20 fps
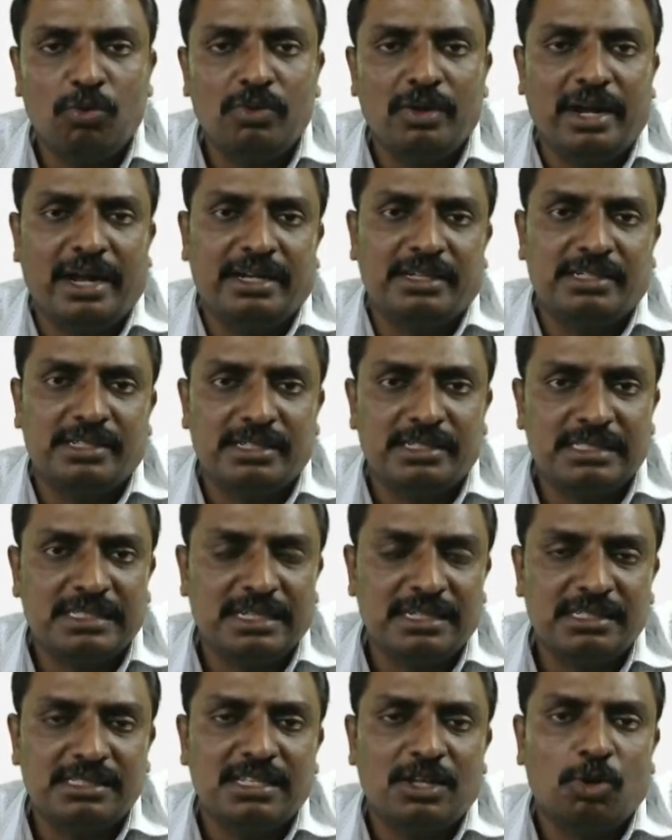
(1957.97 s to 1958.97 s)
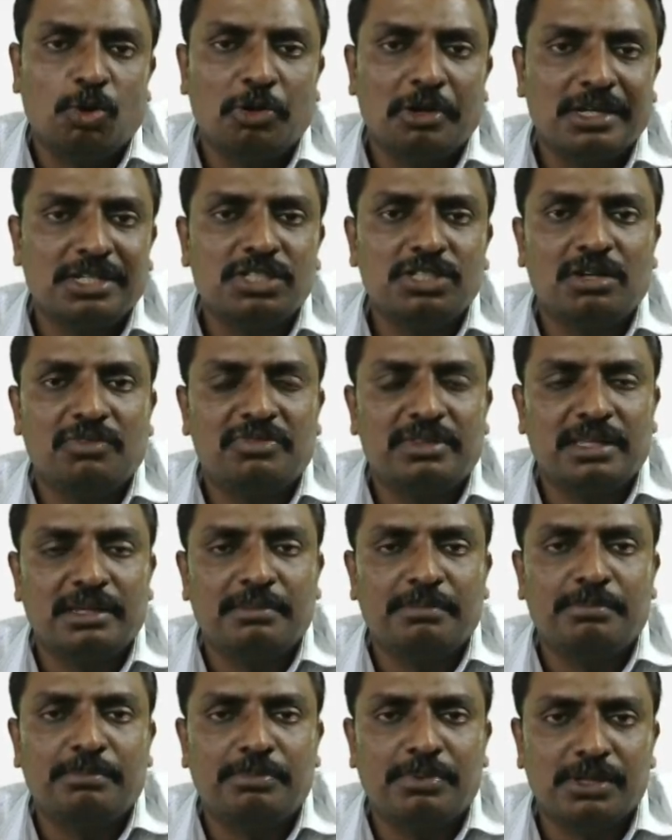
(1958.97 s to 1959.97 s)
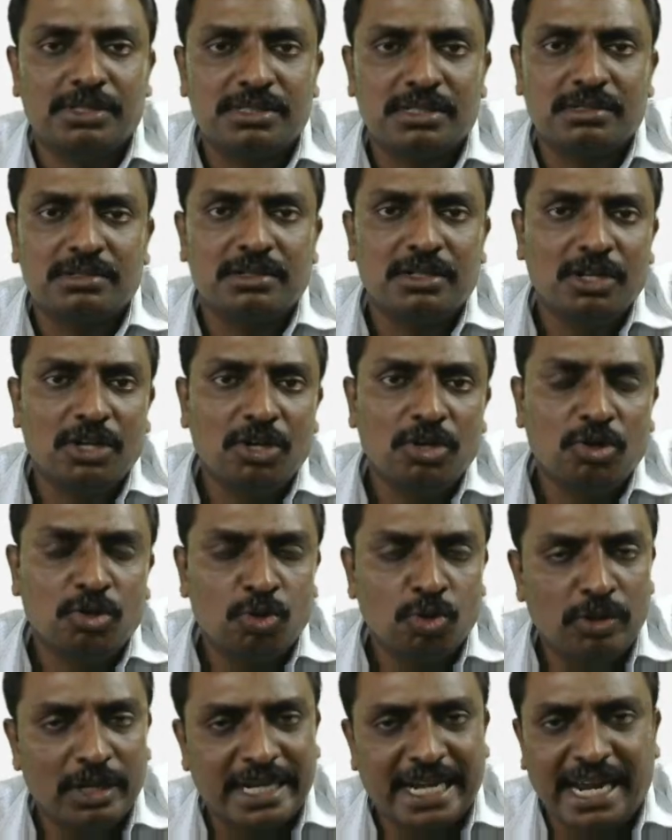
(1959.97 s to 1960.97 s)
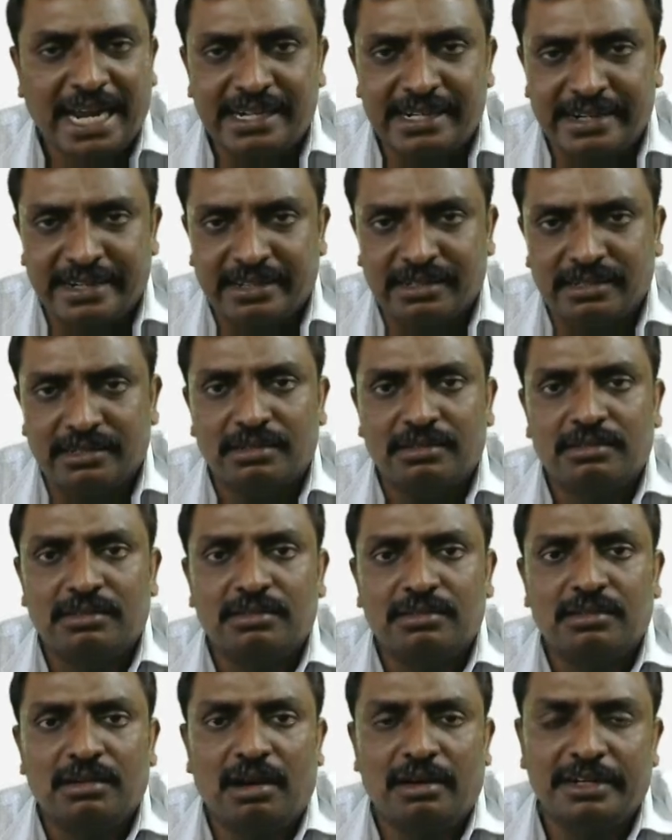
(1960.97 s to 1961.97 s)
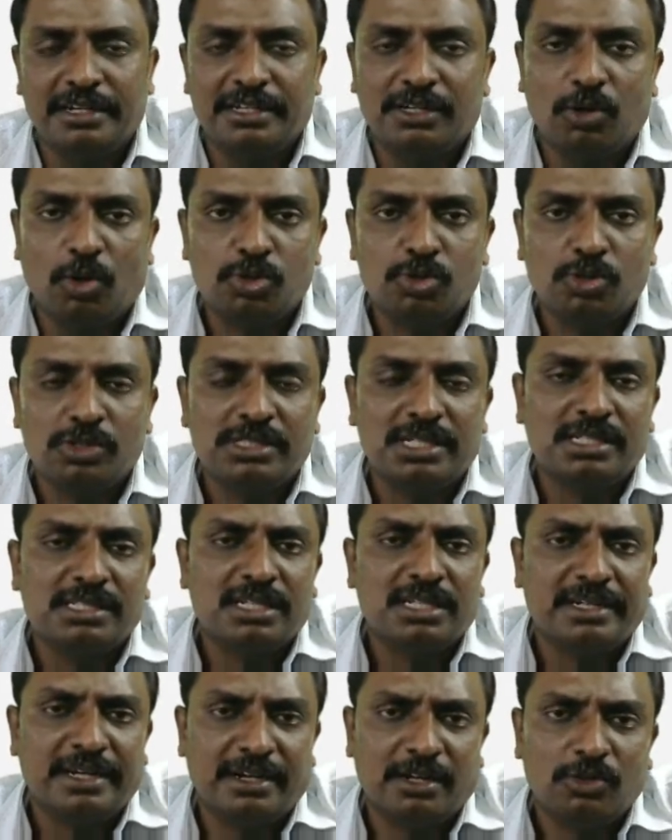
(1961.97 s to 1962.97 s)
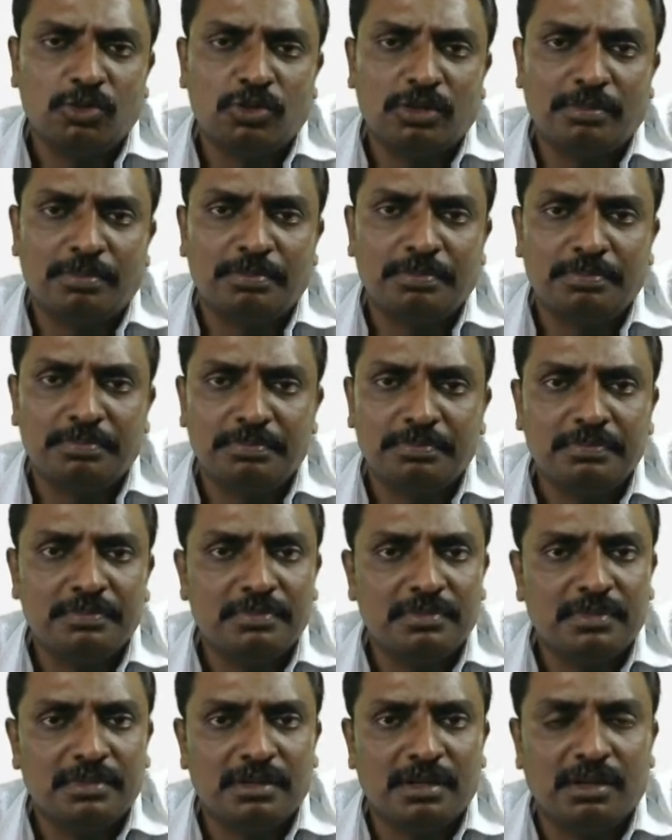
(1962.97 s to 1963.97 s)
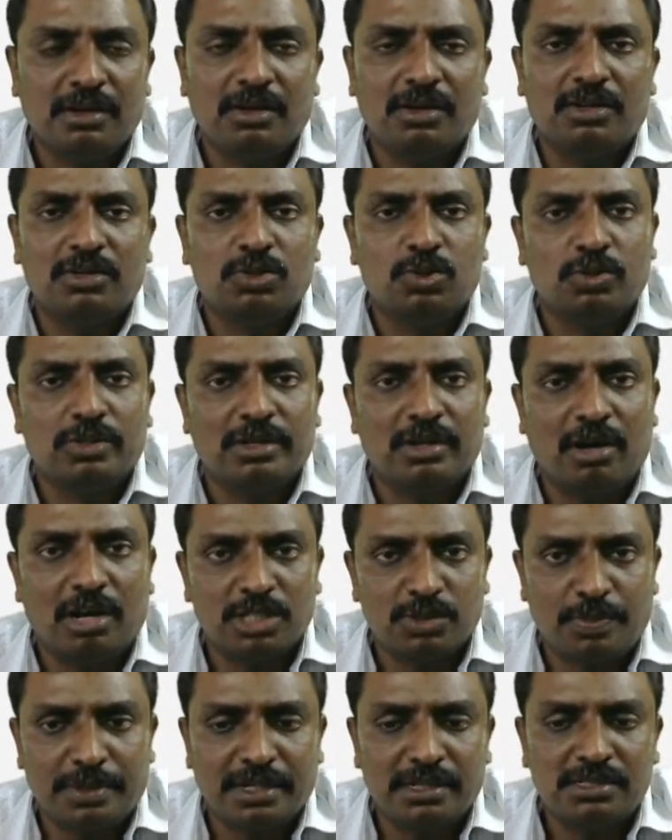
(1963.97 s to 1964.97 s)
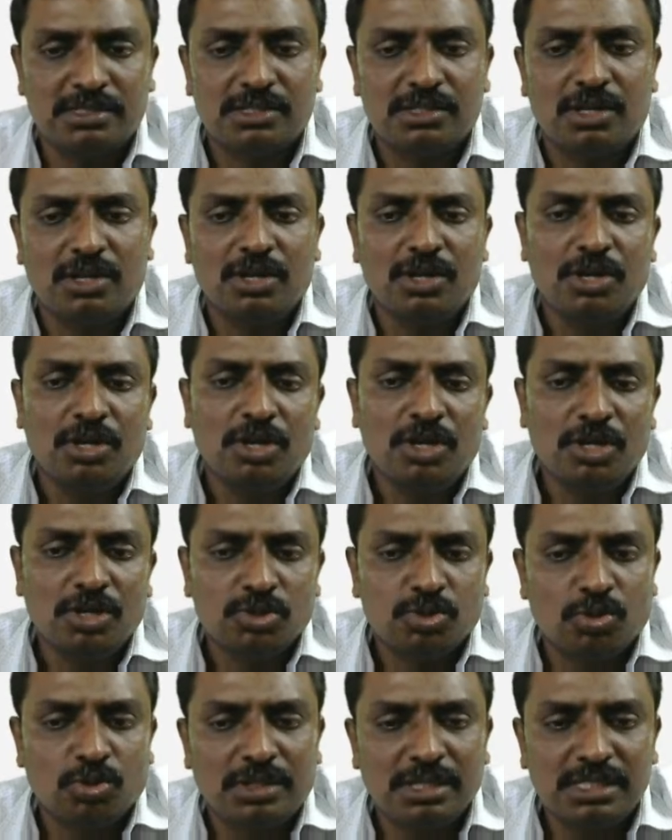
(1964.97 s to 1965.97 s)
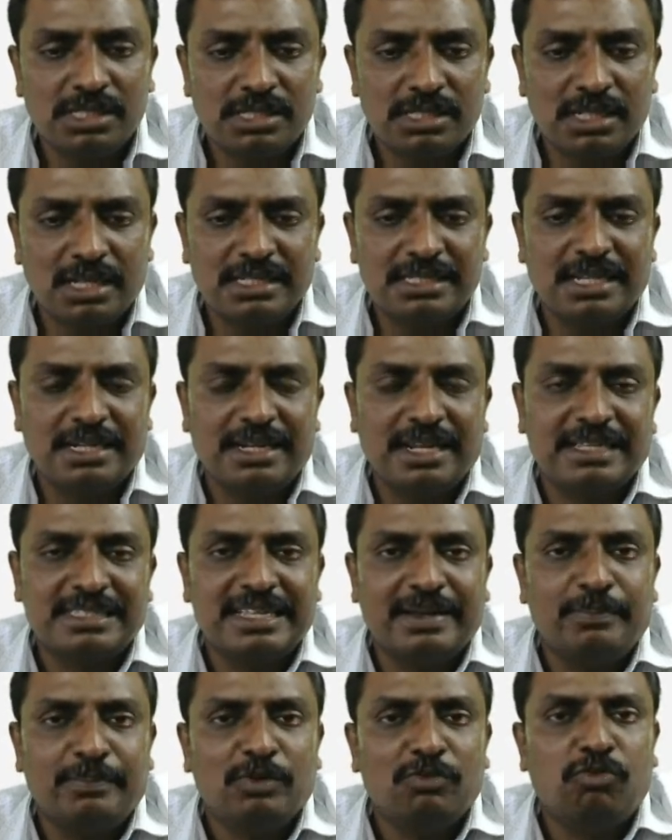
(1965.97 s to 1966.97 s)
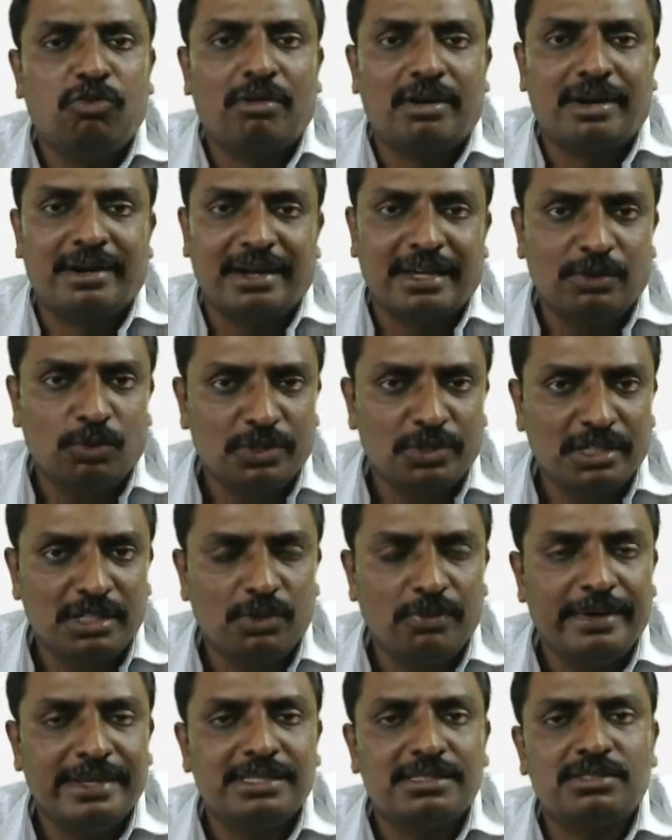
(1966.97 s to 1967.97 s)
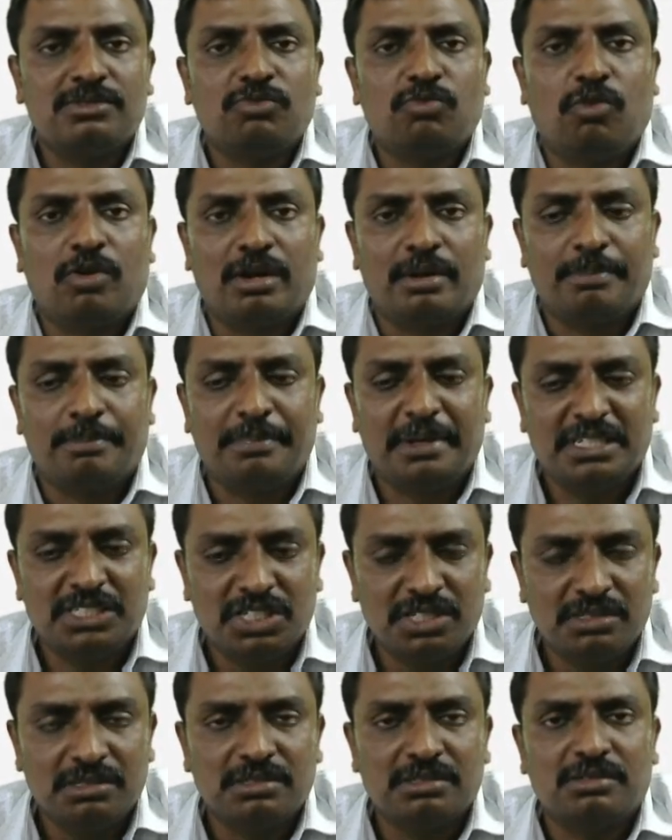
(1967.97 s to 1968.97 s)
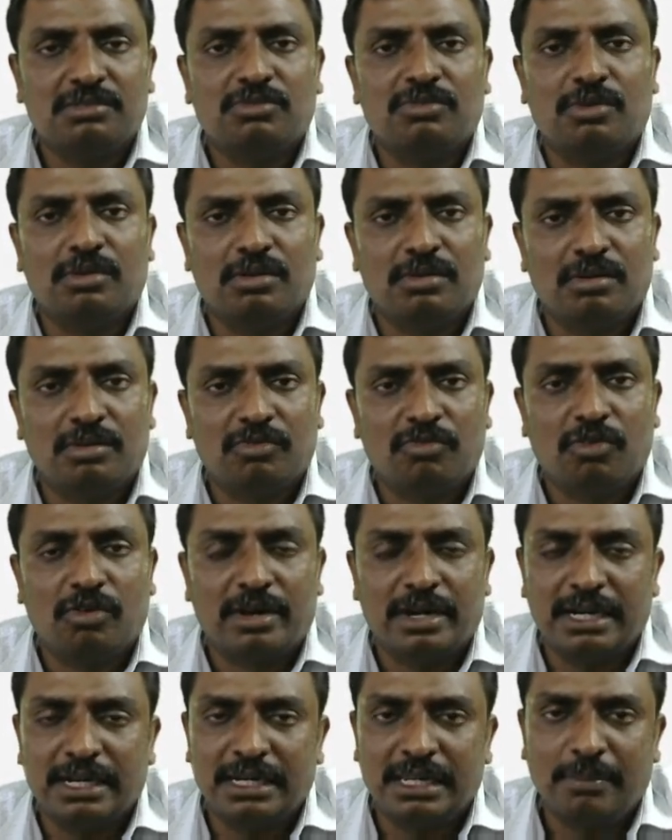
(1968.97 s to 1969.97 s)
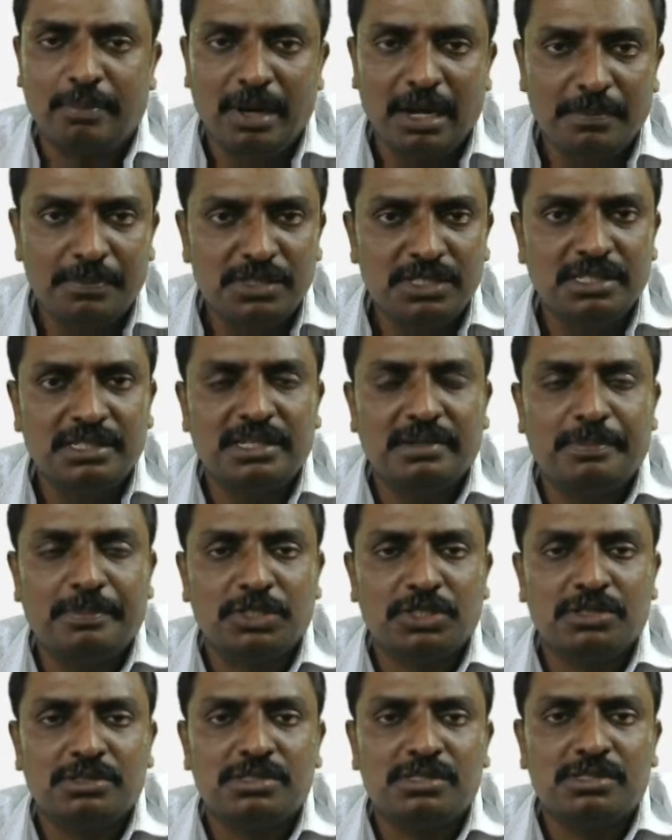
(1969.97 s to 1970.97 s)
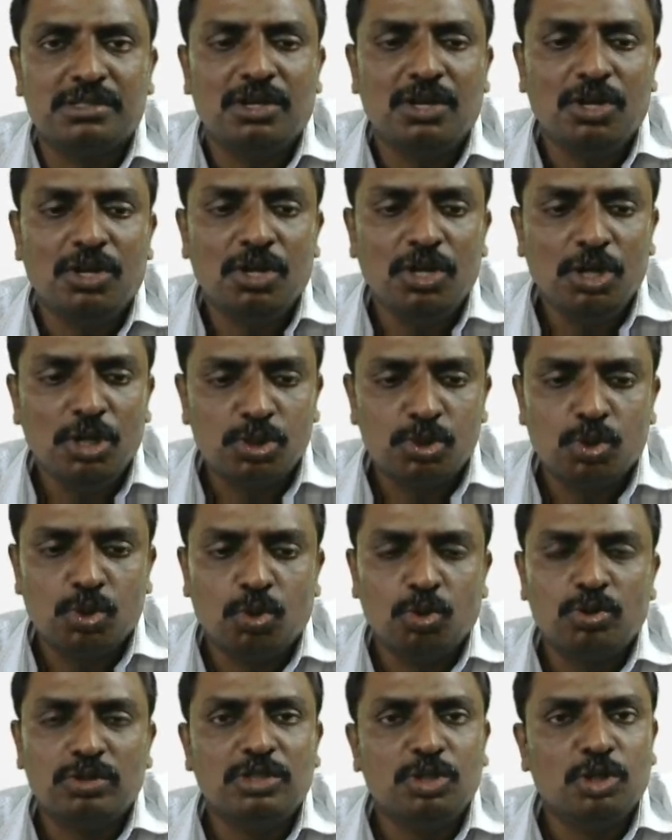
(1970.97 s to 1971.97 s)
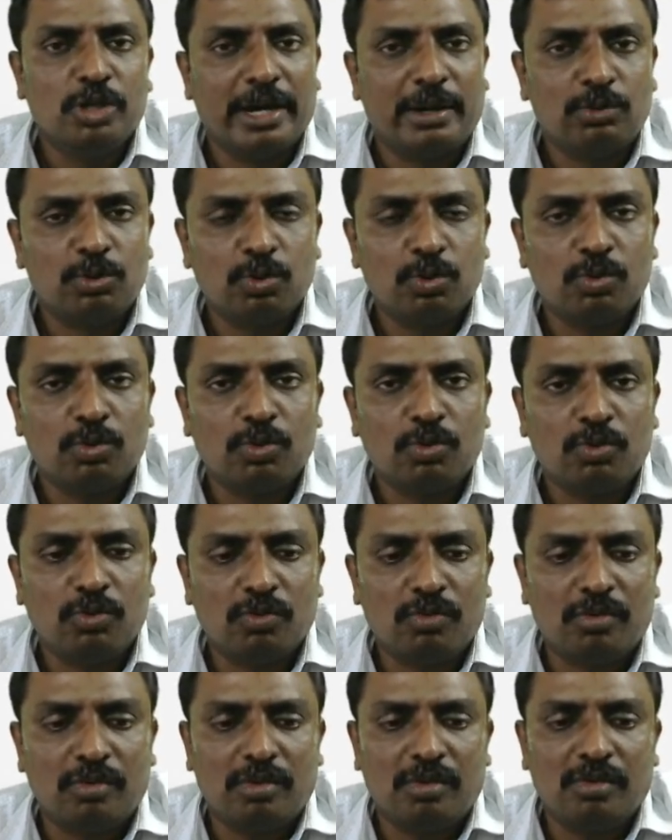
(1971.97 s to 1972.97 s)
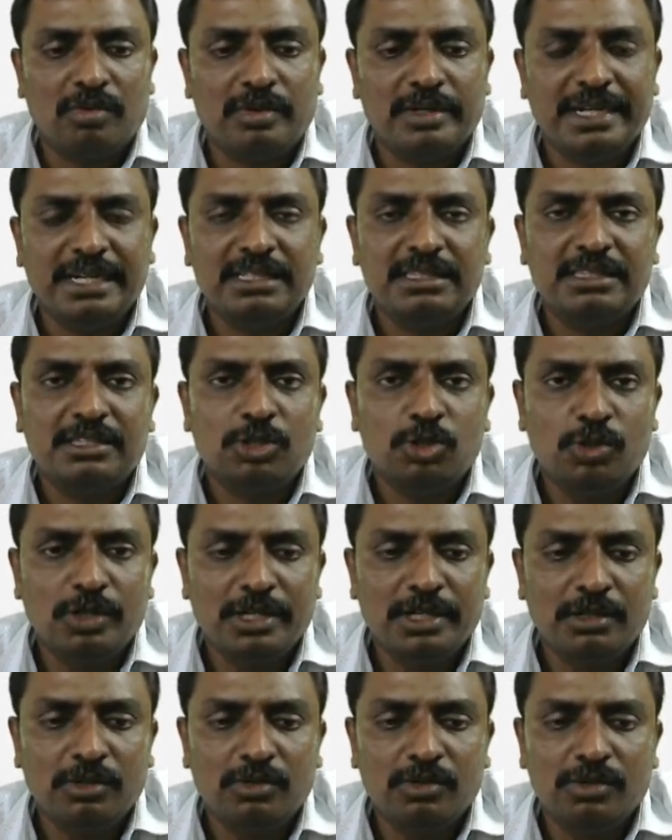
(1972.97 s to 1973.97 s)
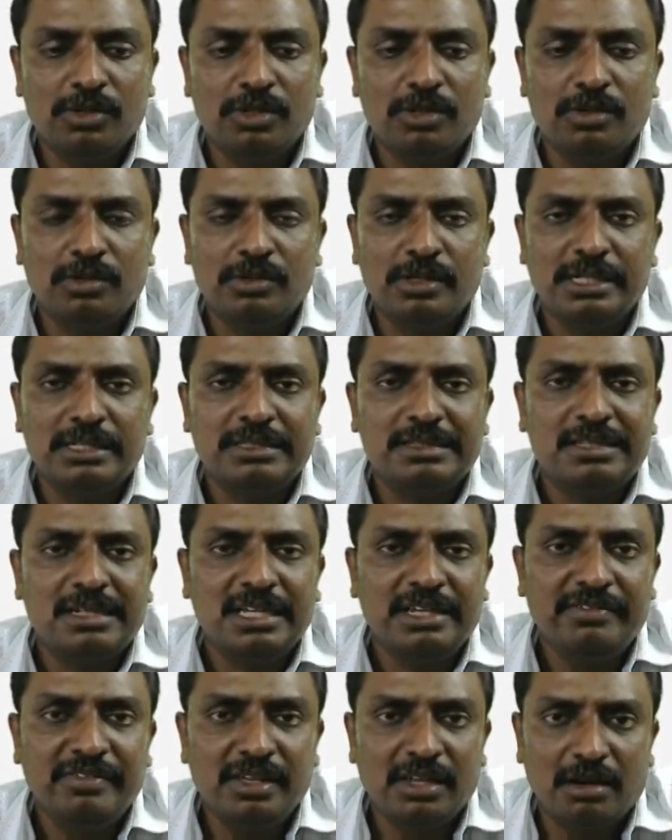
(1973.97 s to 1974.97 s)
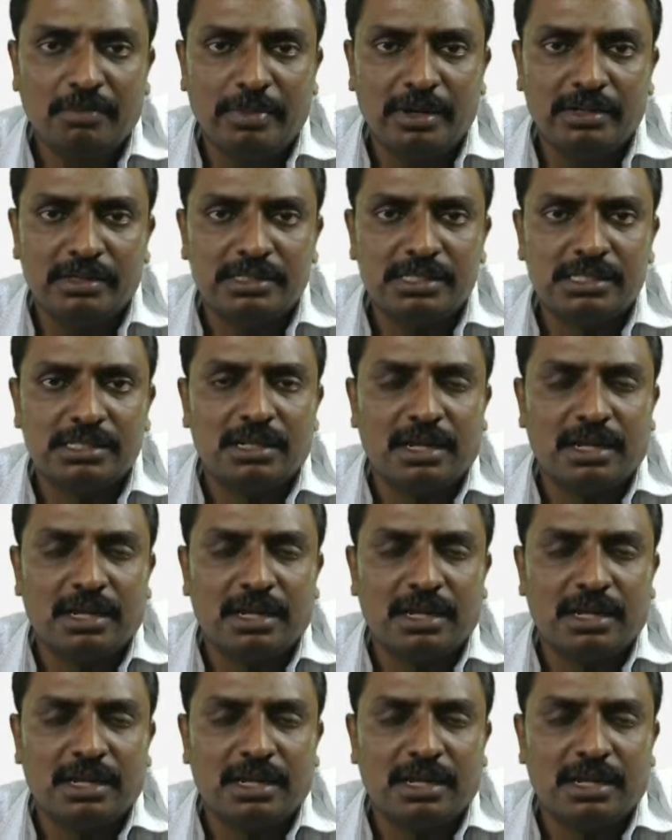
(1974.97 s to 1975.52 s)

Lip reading: And it sends the location of the person to the caretaker, and it also sends the data to the hospitals. So this is an example for an IoT device for a patient, for an epilepsy patients. So you have to you need three variables.